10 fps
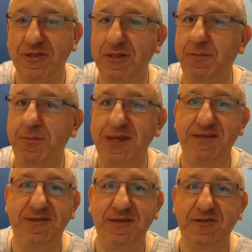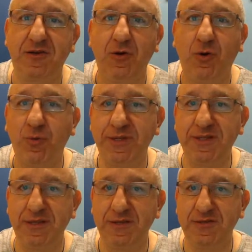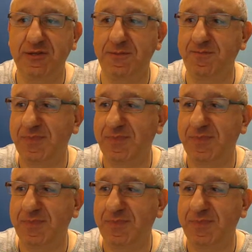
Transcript: the basic obedience